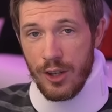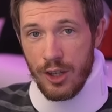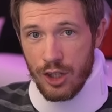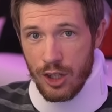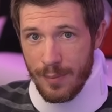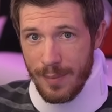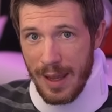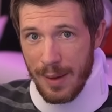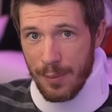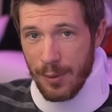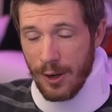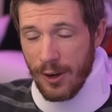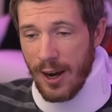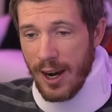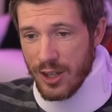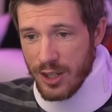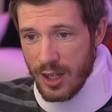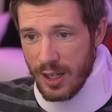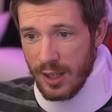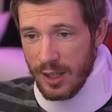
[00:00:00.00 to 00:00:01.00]
This should make
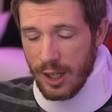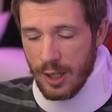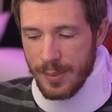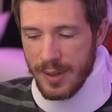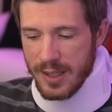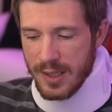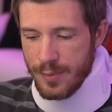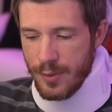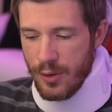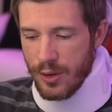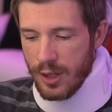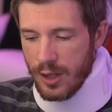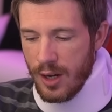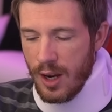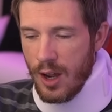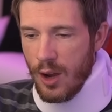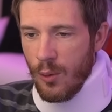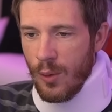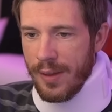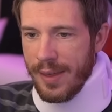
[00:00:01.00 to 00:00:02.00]
progression a little bit smoother
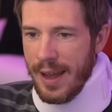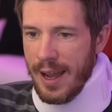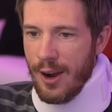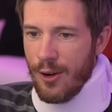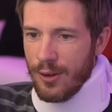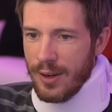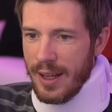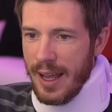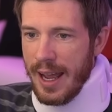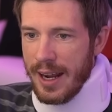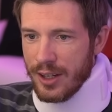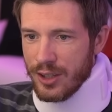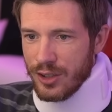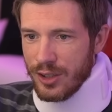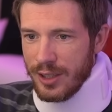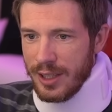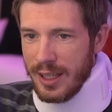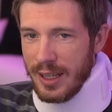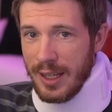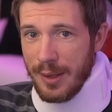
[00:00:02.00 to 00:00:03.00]
without
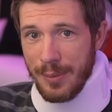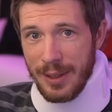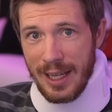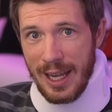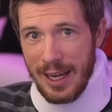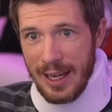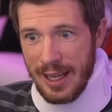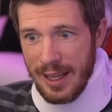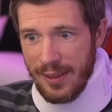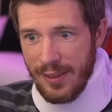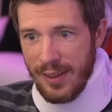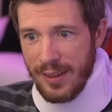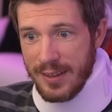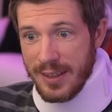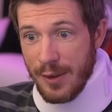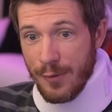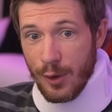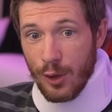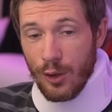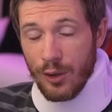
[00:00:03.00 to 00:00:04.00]
actually eliminating the
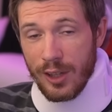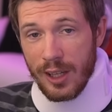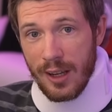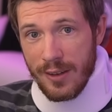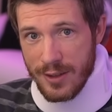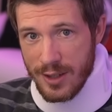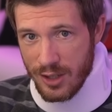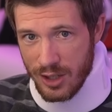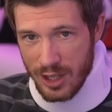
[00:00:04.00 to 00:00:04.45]
difficulty of this